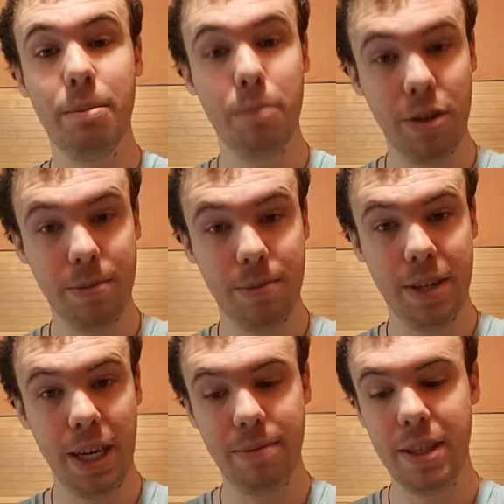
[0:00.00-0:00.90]
multiple
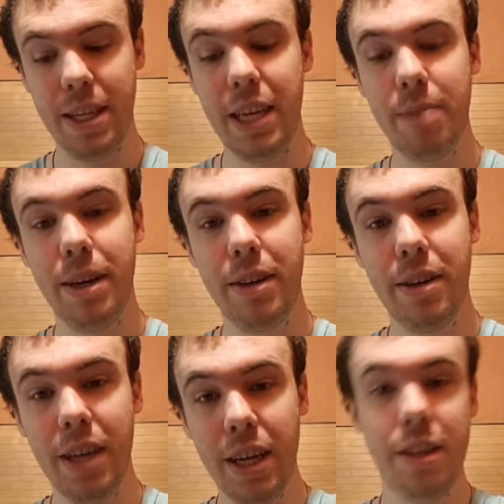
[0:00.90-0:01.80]
times a day, about
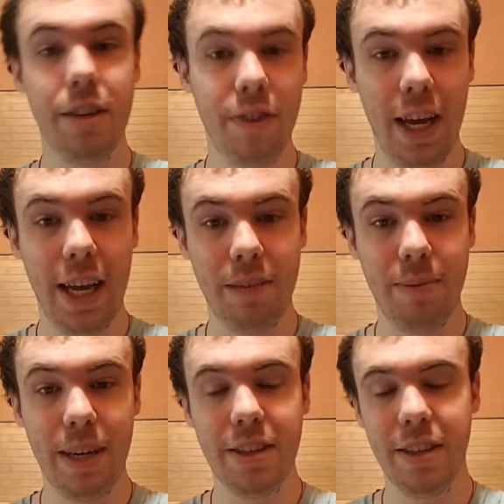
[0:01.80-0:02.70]
different
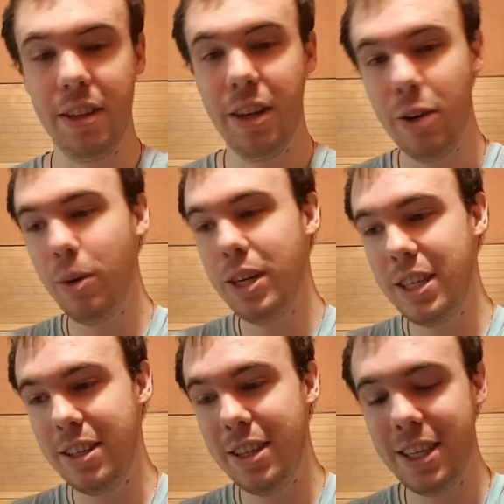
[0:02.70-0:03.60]
aspects and what
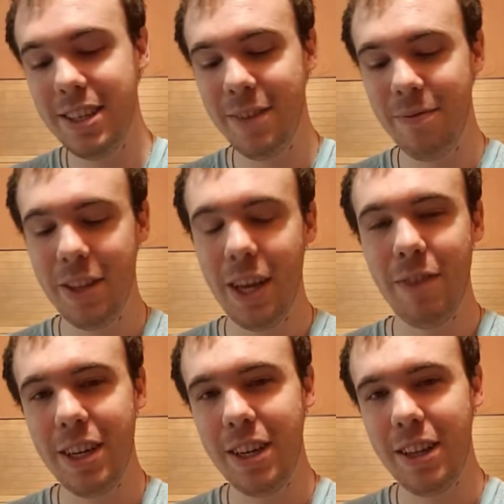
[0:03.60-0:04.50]
is this. I've
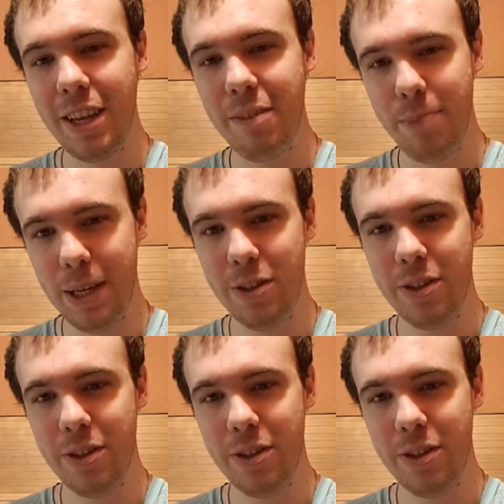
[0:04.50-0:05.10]
gotten a lot of pictures